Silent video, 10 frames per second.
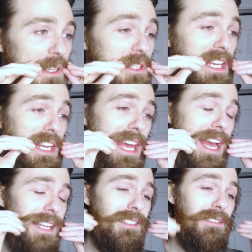Feels like it
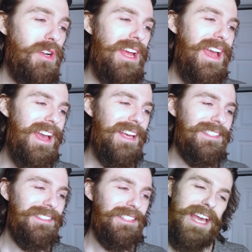has. Sure it
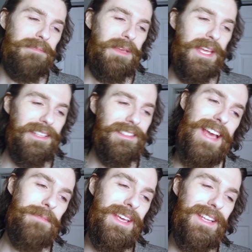has. Has been.
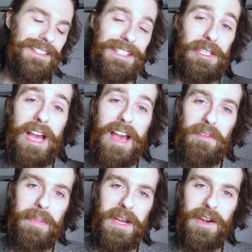Has been. Still have
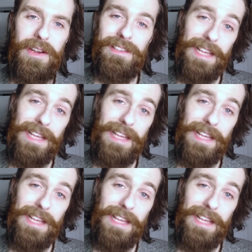a beard.